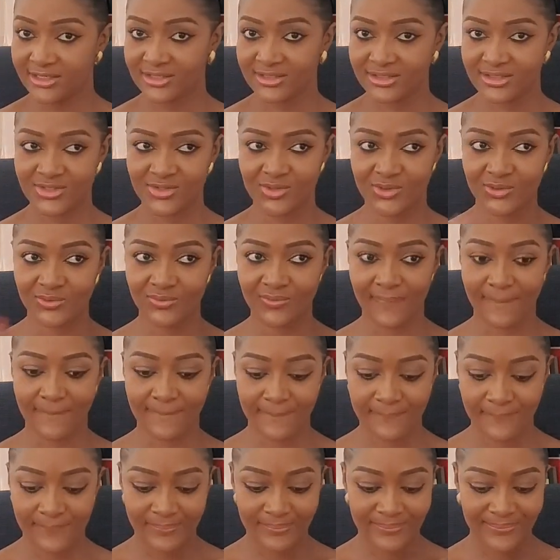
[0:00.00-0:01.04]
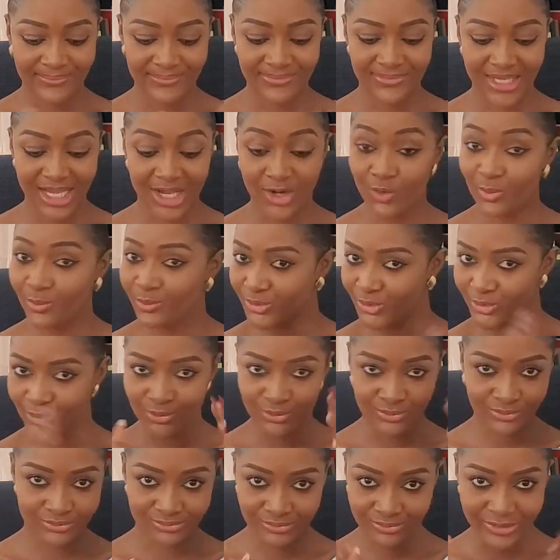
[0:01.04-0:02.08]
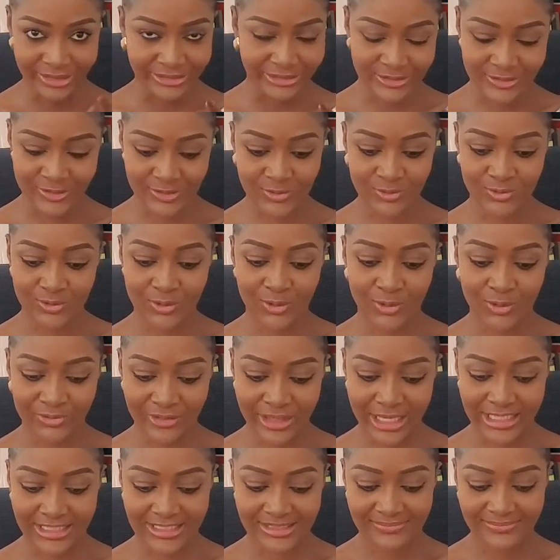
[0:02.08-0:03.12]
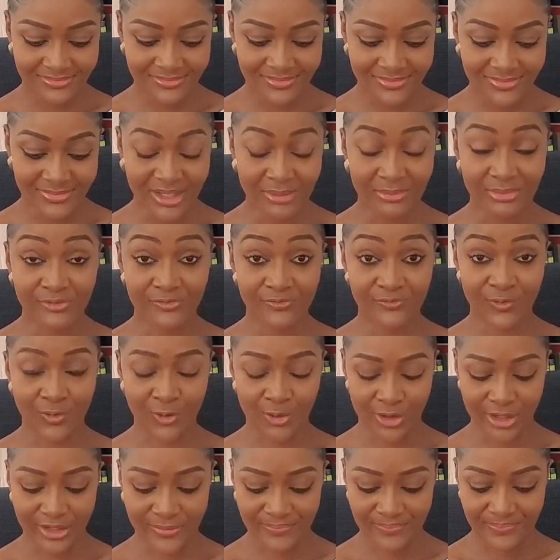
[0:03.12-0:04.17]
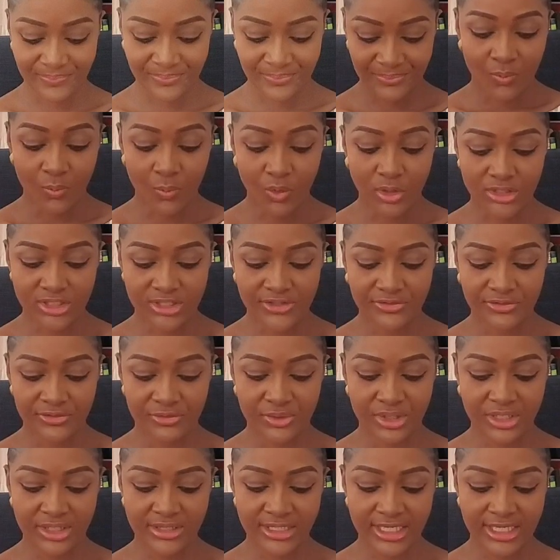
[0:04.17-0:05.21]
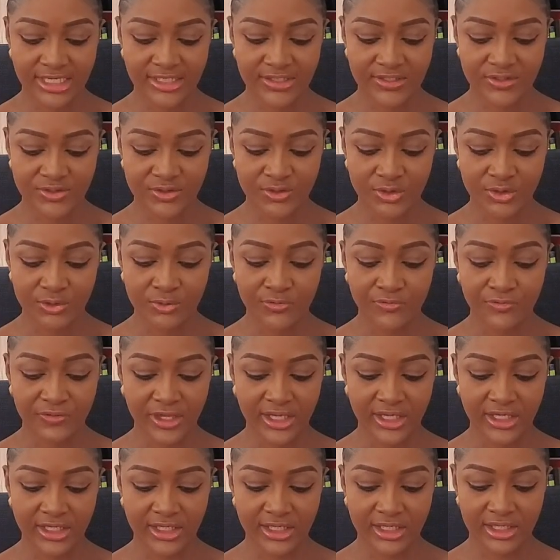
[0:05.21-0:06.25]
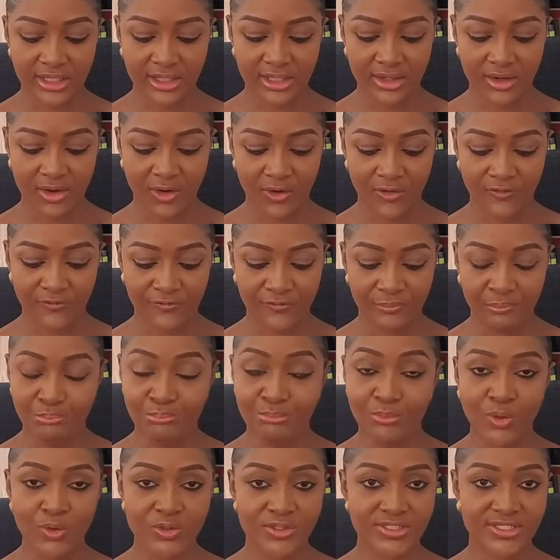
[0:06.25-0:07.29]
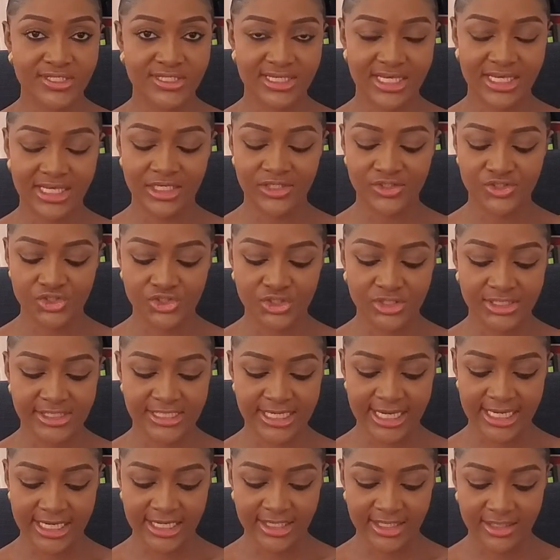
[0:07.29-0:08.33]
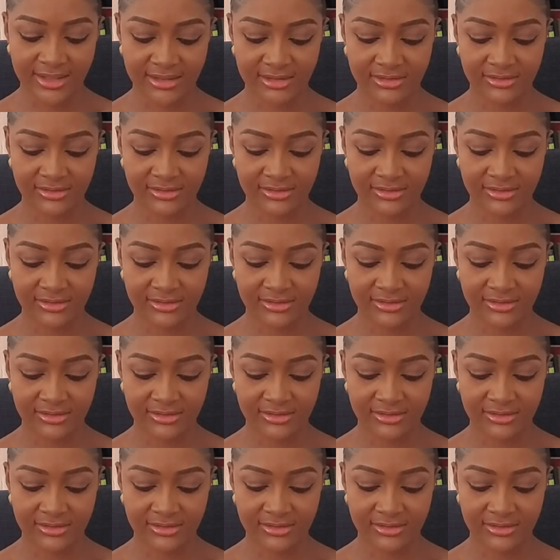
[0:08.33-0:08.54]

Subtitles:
So I hope you understood all that. Number 4, what 3 things do you think of most each day?